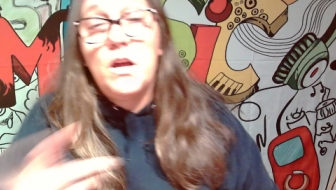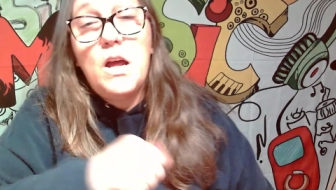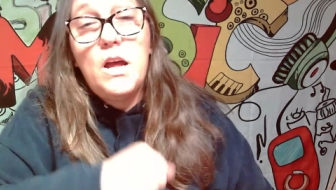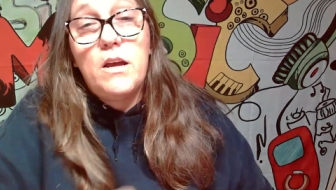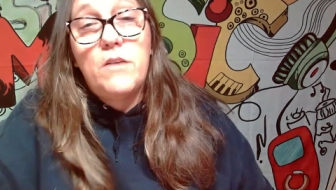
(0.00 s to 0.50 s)

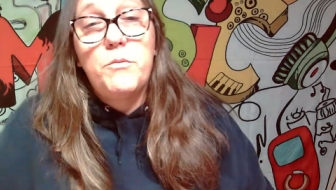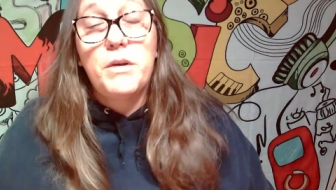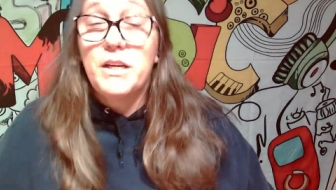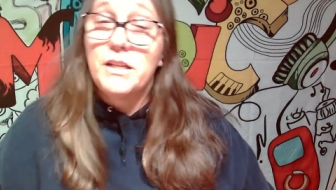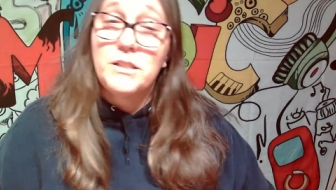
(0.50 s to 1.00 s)
Hey
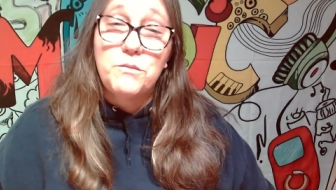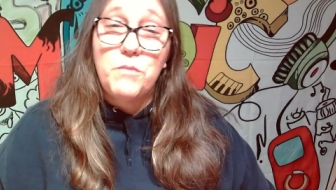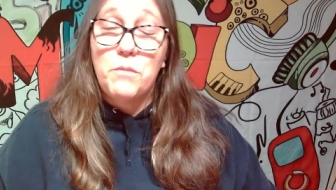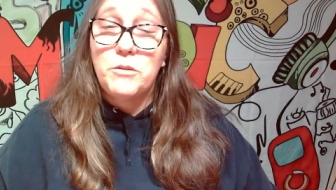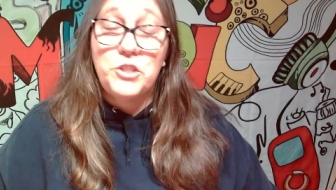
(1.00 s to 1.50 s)
everybody, it's
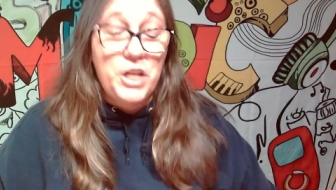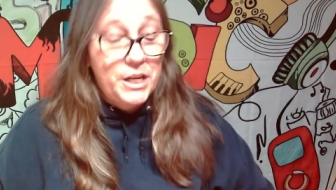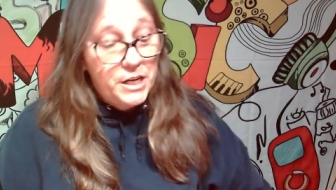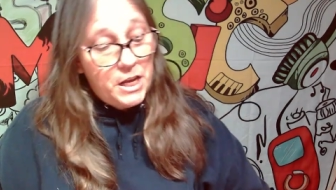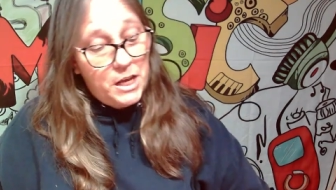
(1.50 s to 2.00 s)
Mama
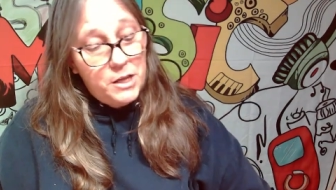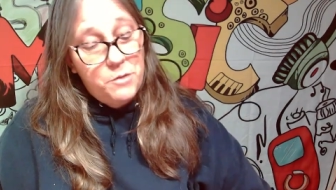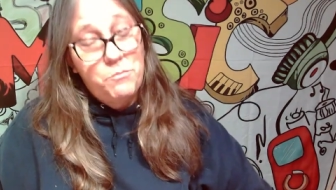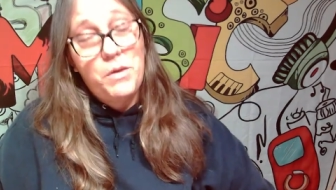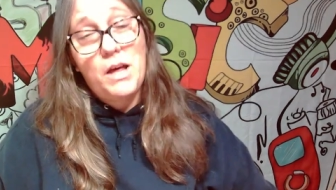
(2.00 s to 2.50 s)
Jan. I
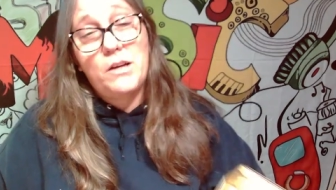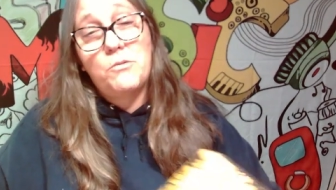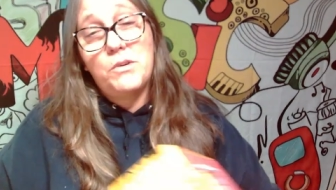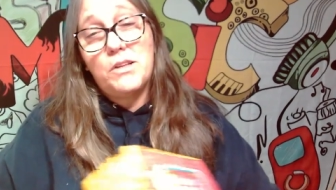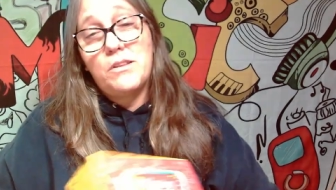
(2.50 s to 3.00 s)
am
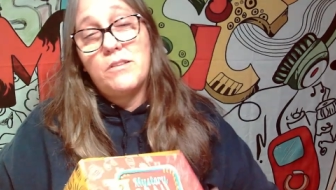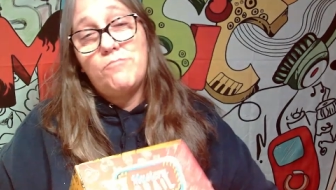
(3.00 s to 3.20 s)
back with